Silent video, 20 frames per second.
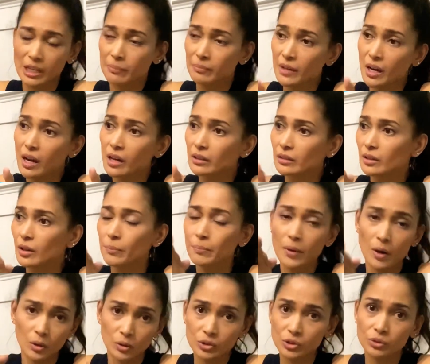I'm not
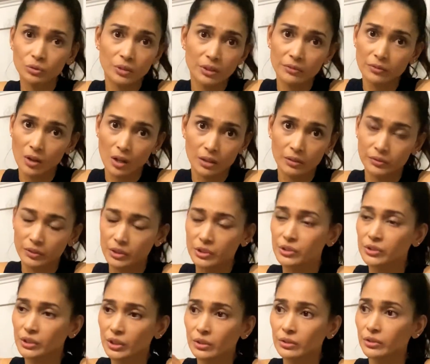opposed to revolvers.
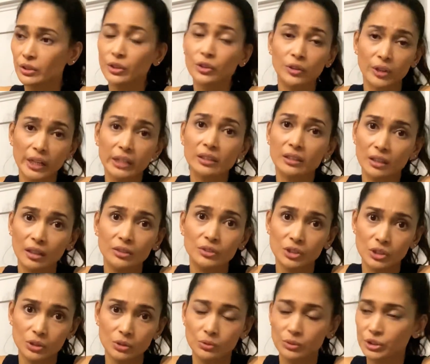They're great guns too.